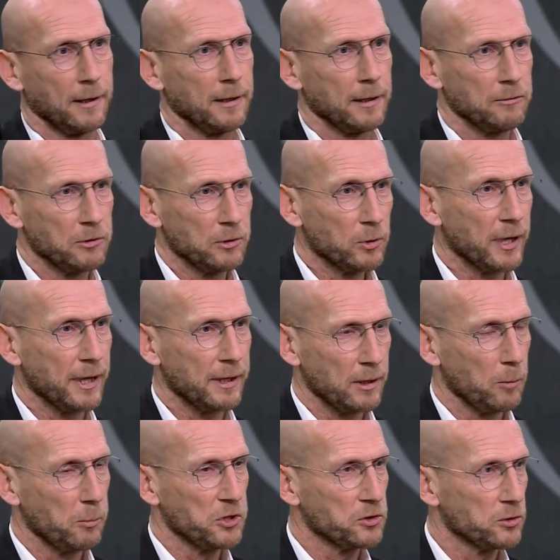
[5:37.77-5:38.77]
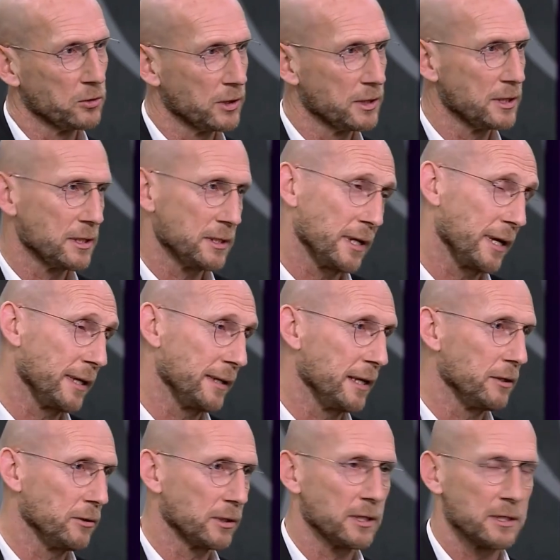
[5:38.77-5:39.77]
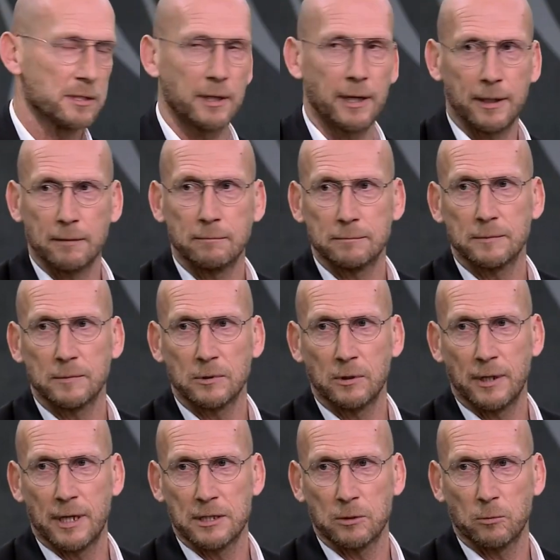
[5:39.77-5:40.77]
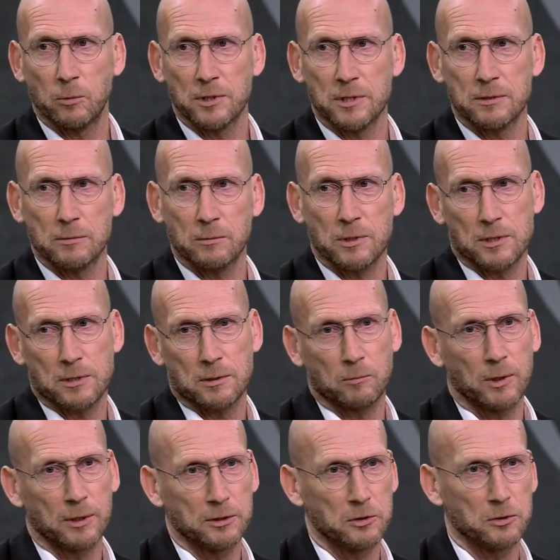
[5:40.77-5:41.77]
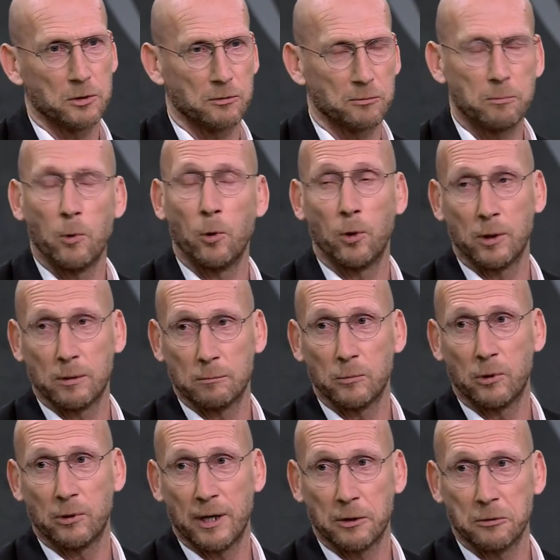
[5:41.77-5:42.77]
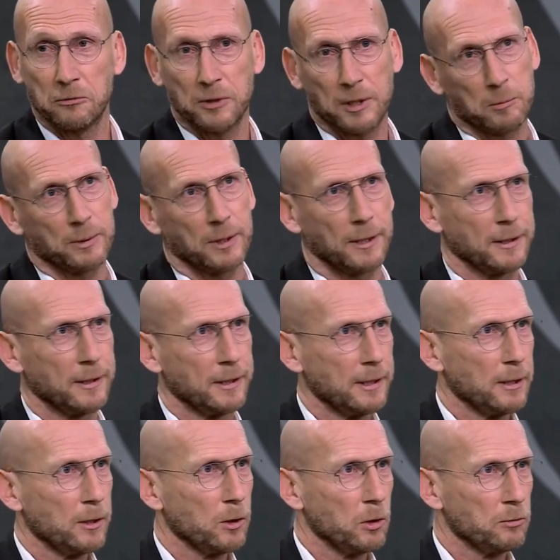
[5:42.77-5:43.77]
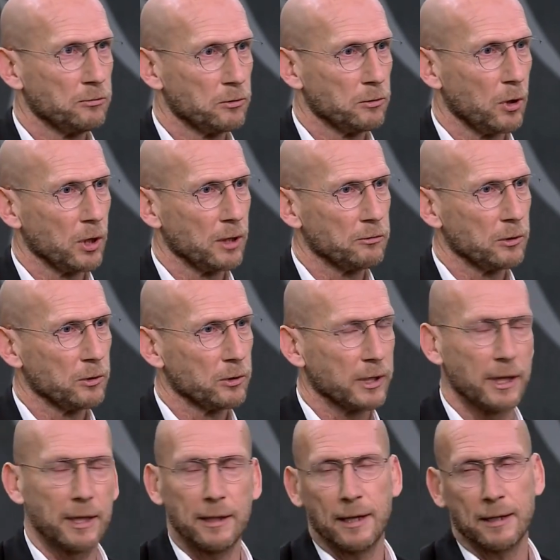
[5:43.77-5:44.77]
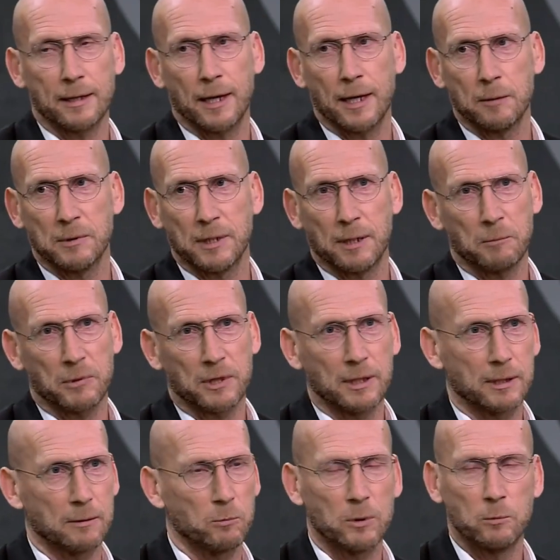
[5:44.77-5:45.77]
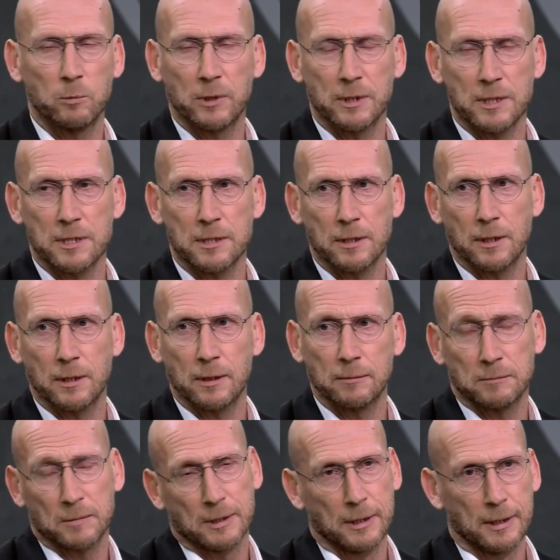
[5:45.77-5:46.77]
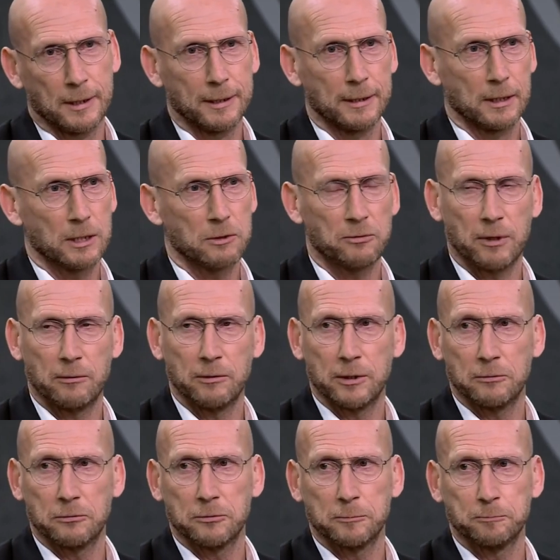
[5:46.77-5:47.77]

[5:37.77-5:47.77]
if you look at opportunities, yeah, then you can say United was well, deserved more out of it. But overall, if you're looking at that game, then I'm thinking 1-1 is fair enough.